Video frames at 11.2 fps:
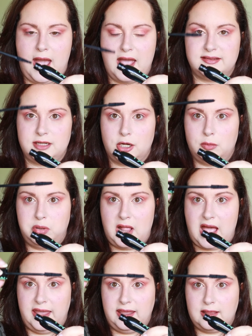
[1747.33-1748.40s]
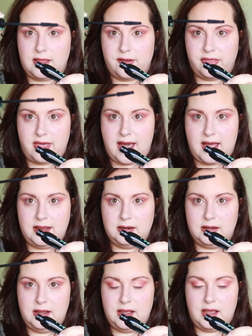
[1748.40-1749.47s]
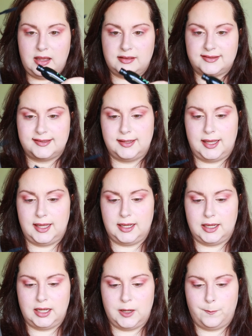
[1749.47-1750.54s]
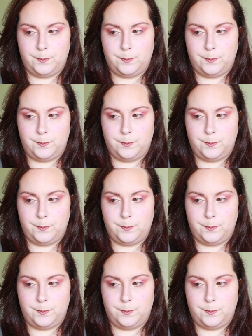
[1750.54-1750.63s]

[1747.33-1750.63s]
and start applying it like that, it's like